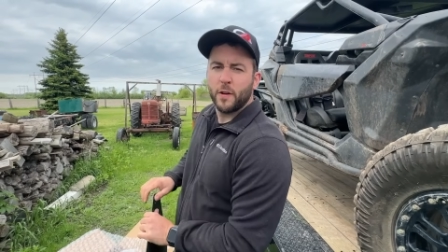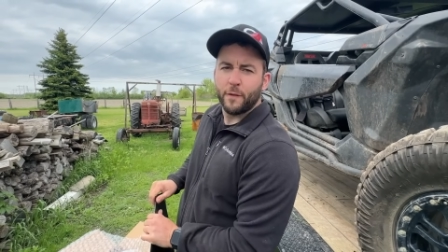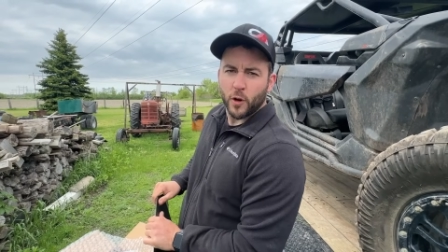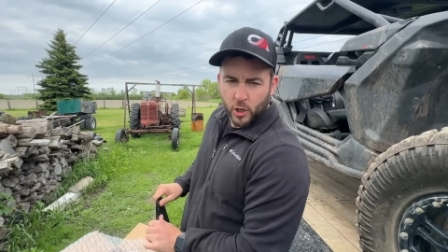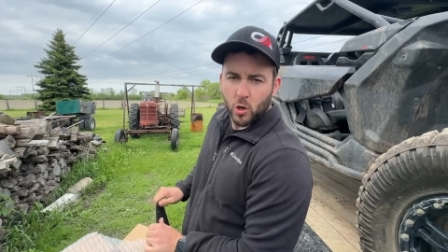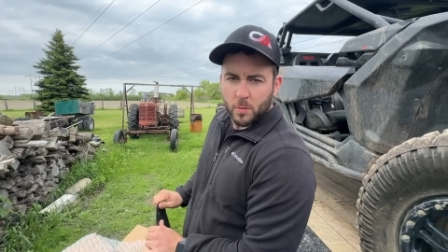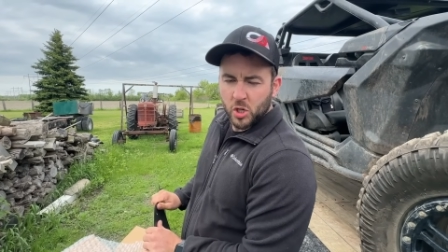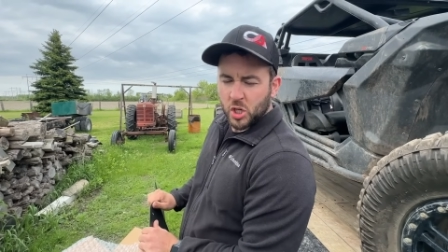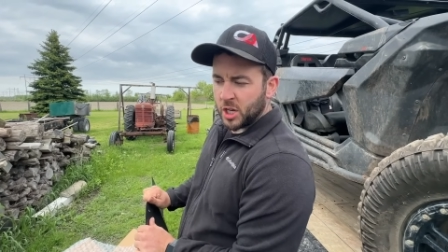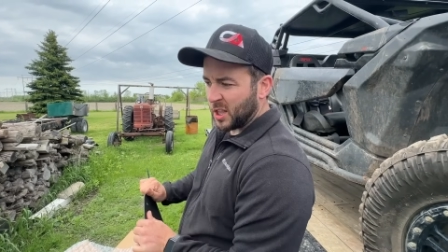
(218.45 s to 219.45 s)
for your
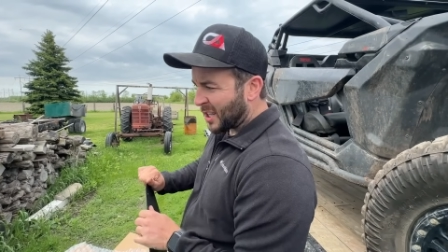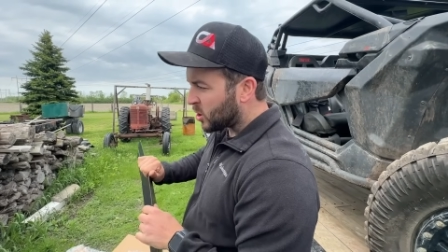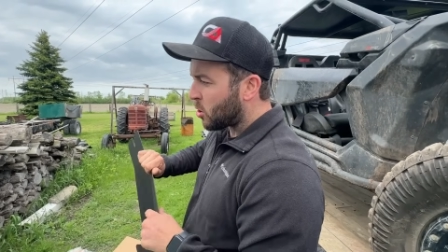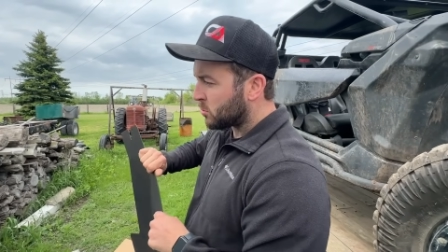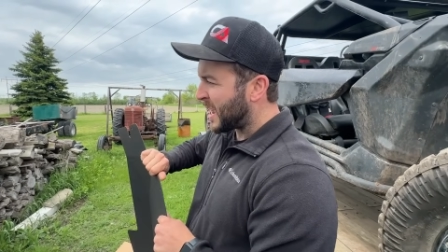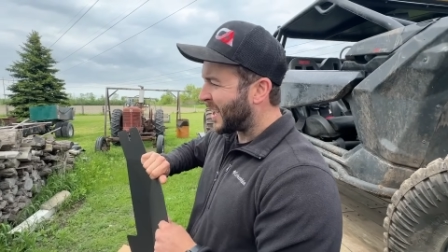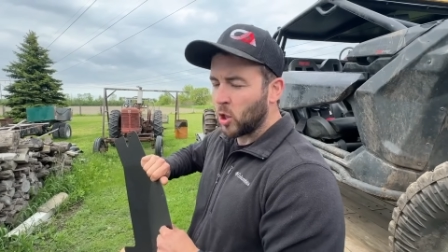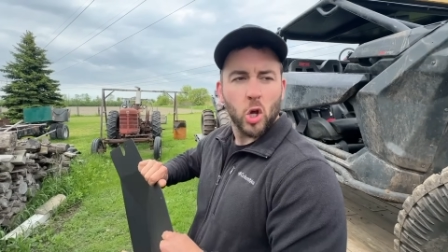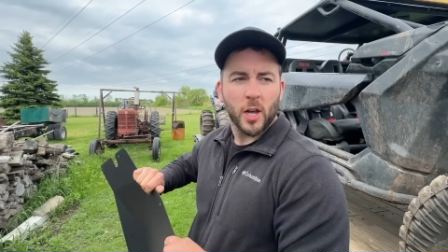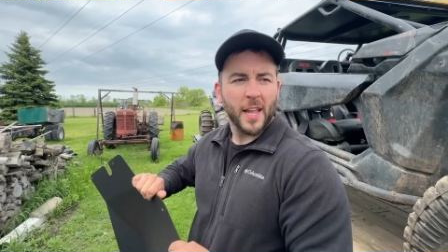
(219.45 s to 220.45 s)
machine. Let's go take a
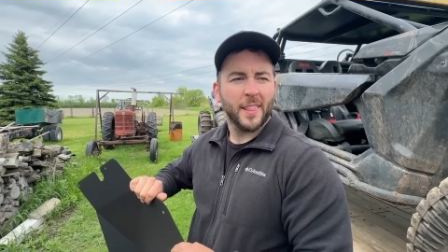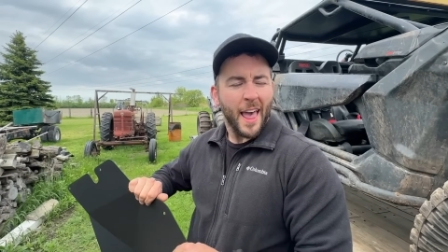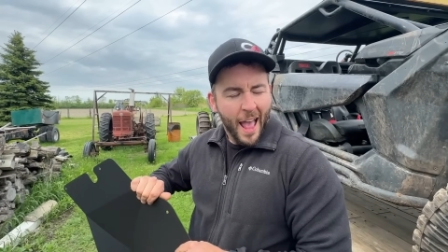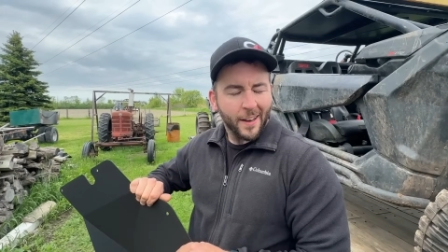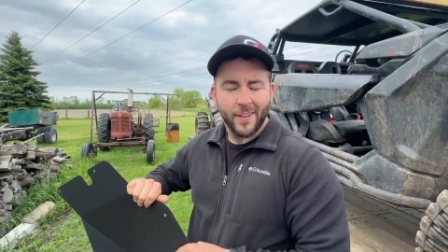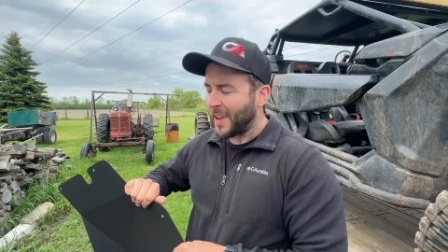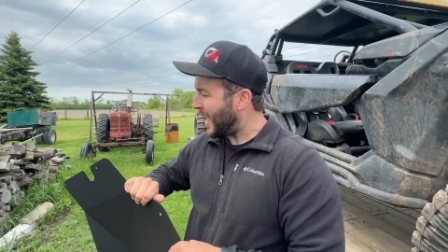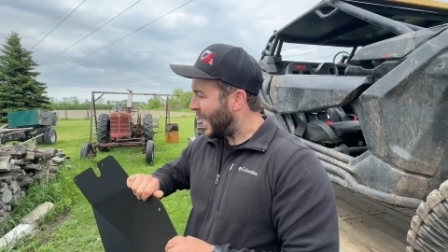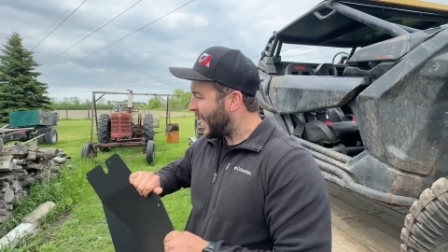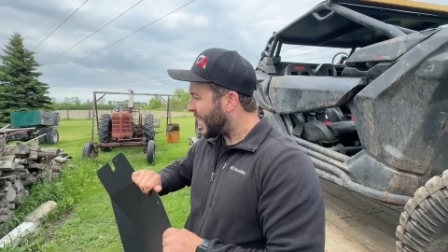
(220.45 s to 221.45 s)
look at that.
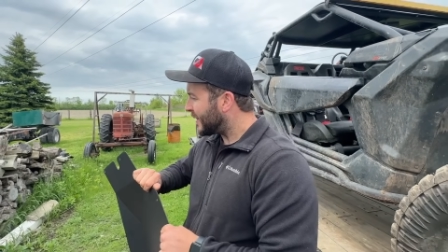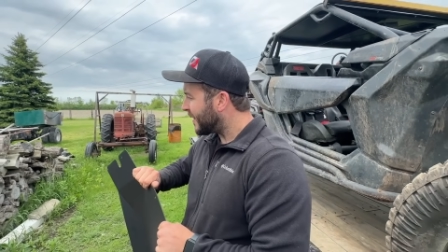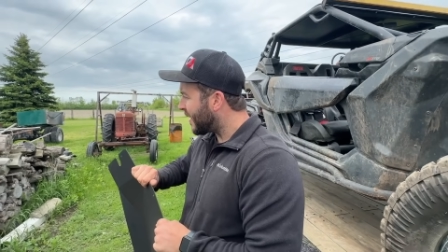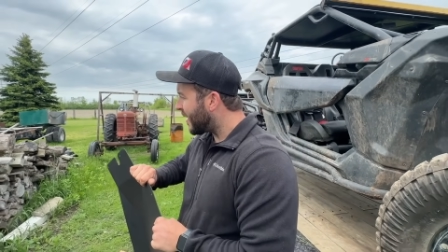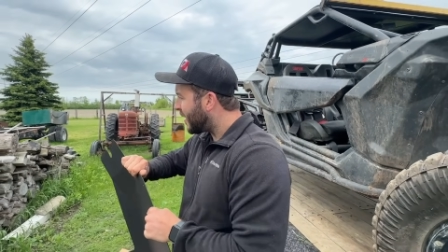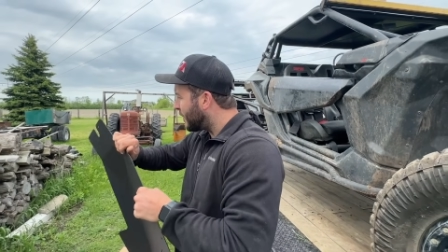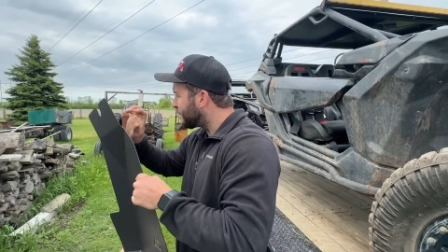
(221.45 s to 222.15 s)
And I